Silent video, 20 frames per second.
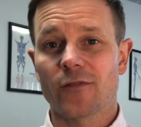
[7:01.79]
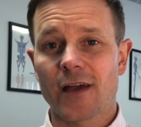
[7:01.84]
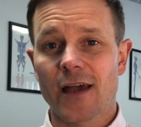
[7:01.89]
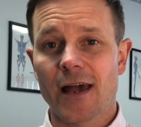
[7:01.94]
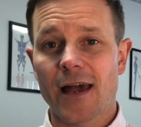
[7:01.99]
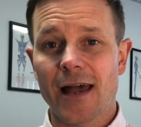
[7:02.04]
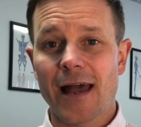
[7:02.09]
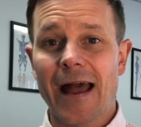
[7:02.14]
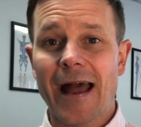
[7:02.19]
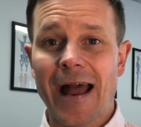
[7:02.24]

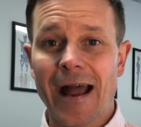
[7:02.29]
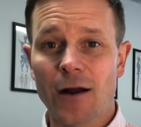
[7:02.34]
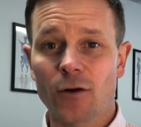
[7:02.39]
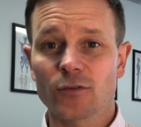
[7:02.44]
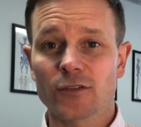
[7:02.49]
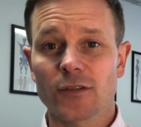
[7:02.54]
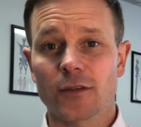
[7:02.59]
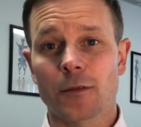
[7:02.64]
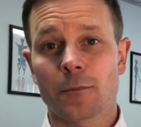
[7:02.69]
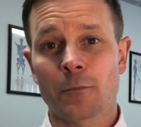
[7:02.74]
air
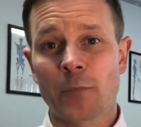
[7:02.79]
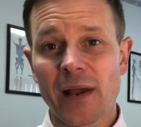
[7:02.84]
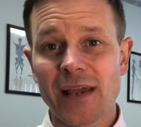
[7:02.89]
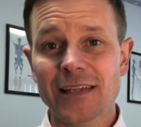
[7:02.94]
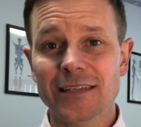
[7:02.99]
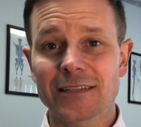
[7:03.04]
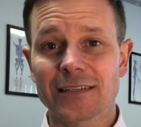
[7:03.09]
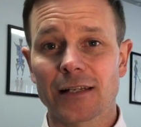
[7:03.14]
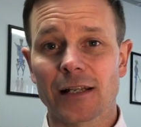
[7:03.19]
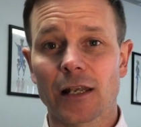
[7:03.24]
out of the
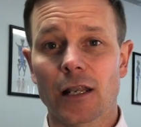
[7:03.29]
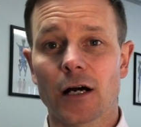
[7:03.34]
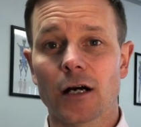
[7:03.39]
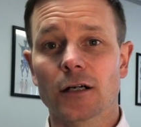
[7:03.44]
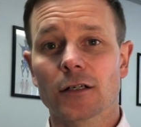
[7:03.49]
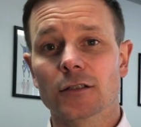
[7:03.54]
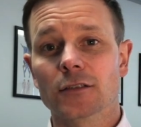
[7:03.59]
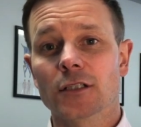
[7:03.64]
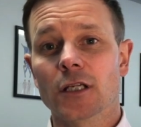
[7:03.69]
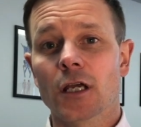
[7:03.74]
base of the
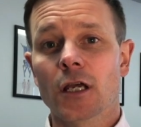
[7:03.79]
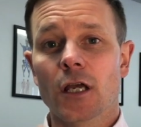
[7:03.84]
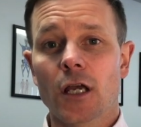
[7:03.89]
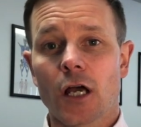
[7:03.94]
lungs,